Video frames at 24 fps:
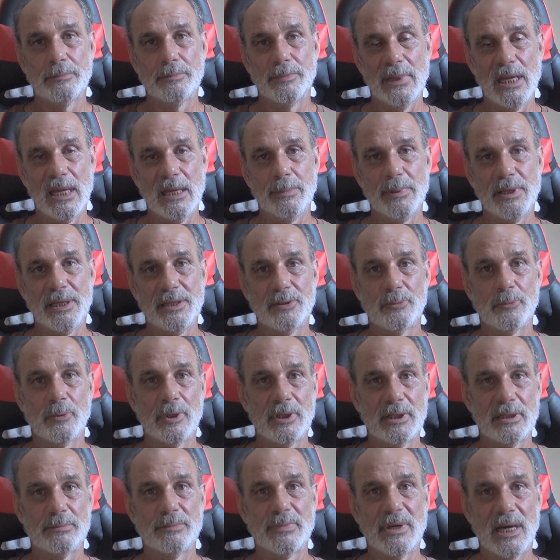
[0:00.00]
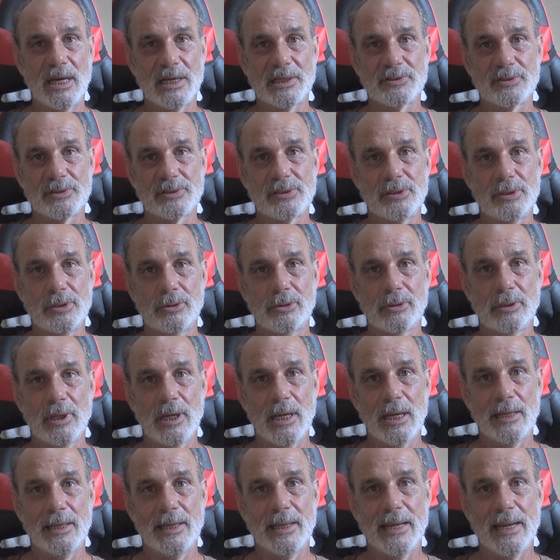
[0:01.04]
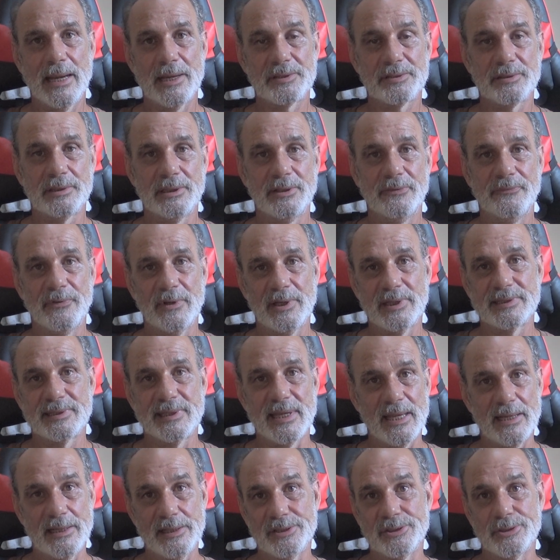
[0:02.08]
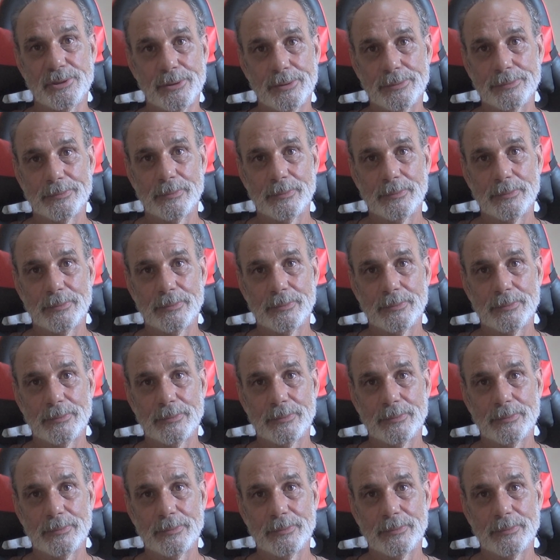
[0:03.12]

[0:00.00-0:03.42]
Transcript: Maybe the one in the box was newer and they actually fixed that issue.